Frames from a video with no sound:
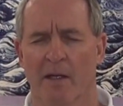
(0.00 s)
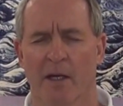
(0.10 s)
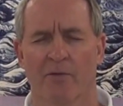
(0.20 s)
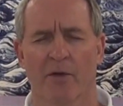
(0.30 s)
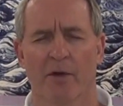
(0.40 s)

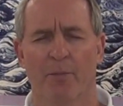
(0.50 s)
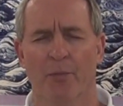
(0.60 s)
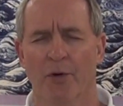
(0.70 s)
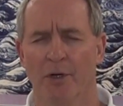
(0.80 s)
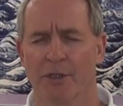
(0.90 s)
Not trying to
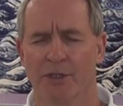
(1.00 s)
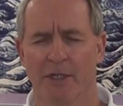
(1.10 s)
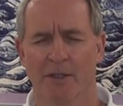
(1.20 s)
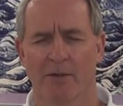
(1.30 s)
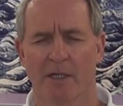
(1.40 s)
push,
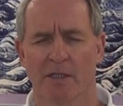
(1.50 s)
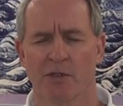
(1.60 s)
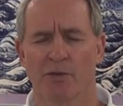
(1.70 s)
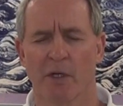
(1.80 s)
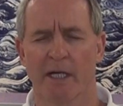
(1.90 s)
not trying to
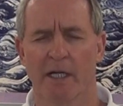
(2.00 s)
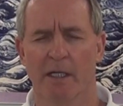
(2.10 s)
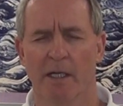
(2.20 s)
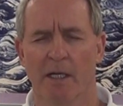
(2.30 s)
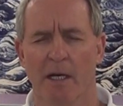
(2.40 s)

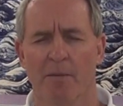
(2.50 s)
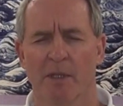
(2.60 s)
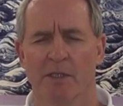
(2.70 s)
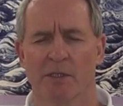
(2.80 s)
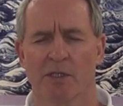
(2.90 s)
strain,
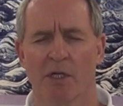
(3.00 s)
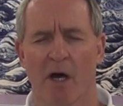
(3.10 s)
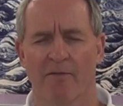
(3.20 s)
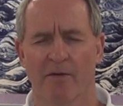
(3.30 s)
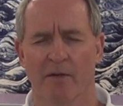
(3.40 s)
but to
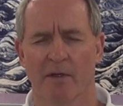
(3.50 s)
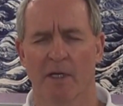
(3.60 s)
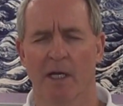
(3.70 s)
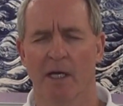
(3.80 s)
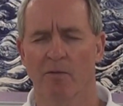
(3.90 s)
soften
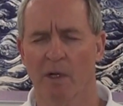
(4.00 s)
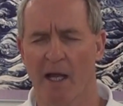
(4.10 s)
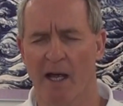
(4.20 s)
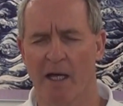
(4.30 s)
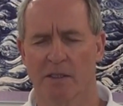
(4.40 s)
and
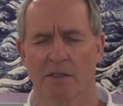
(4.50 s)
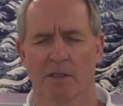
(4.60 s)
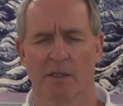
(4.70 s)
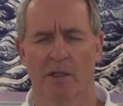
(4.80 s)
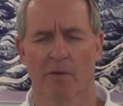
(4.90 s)

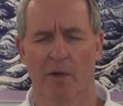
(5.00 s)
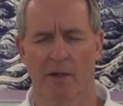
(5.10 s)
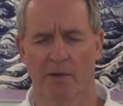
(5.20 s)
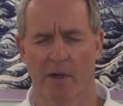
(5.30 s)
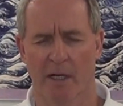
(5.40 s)
relax
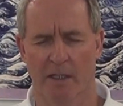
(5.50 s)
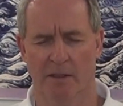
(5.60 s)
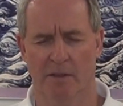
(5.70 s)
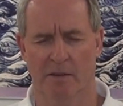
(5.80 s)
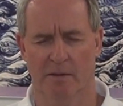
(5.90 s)
around your
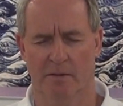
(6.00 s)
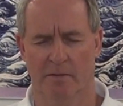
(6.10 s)
eyes.